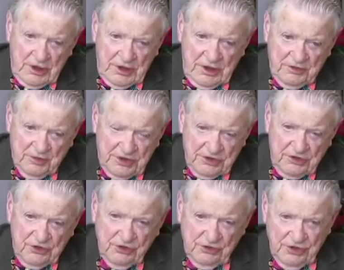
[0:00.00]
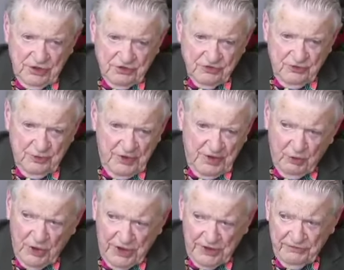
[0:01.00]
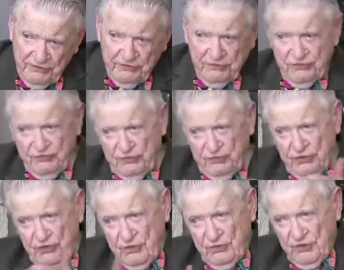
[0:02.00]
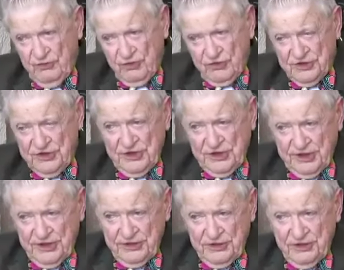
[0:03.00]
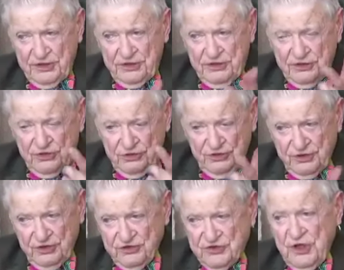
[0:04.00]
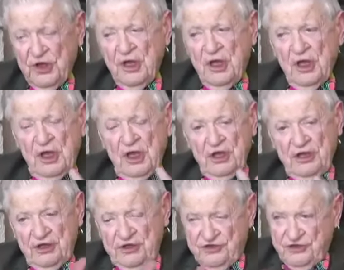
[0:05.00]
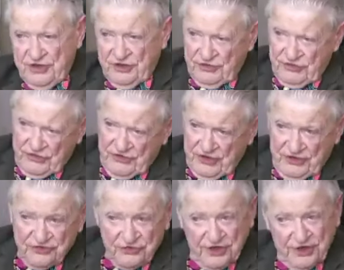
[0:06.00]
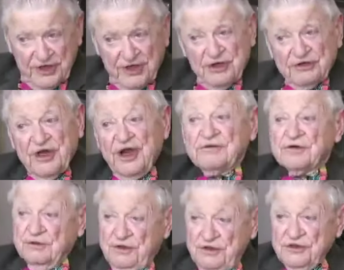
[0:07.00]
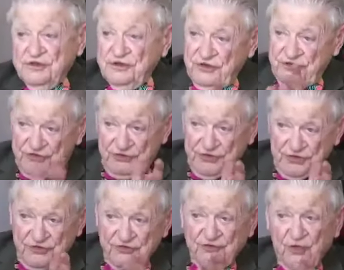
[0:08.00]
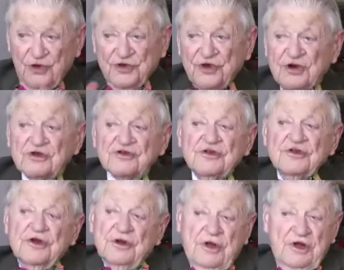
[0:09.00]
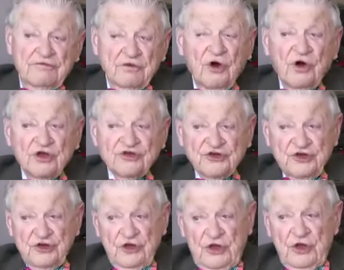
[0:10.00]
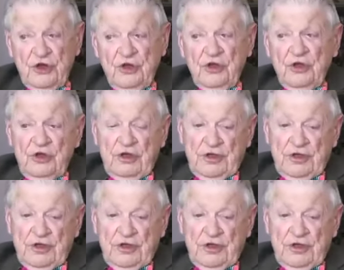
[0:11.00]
I spent two years with my wife before she died, and two years getting straightened, things straightened out afterwards. So there's four years in there I've lost. I see.